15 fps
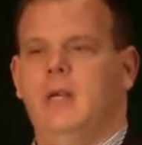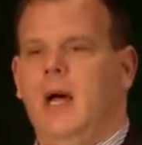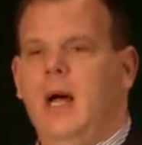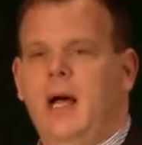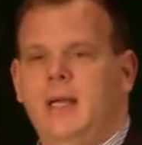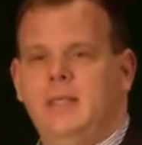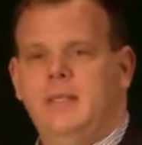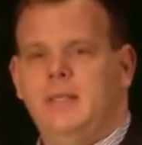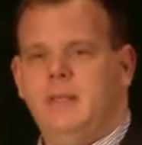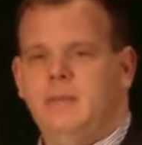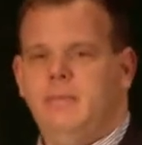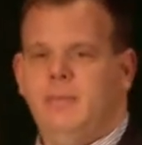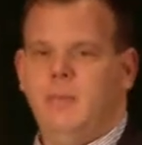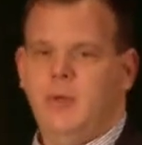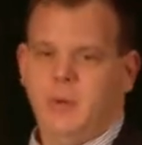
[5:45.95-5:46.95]
To
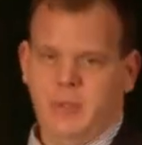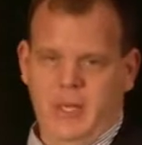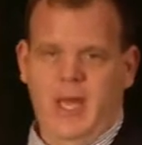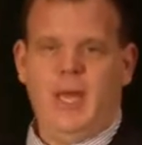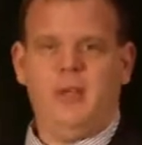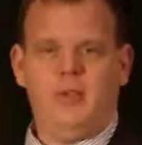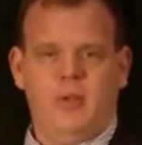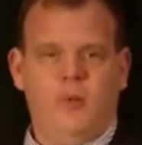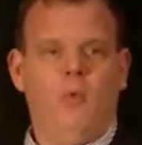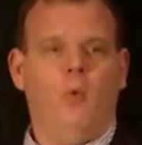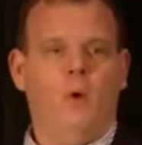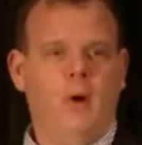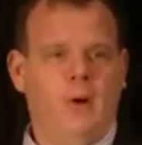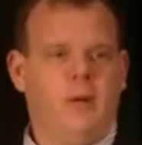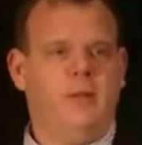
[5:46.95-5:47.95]
us, there was extra
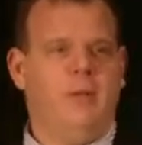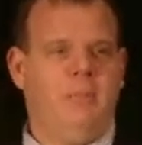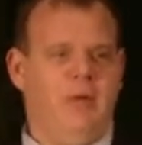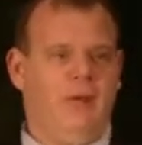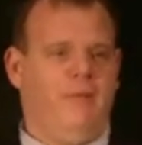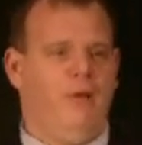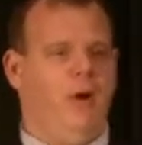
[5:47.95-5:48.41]
work to be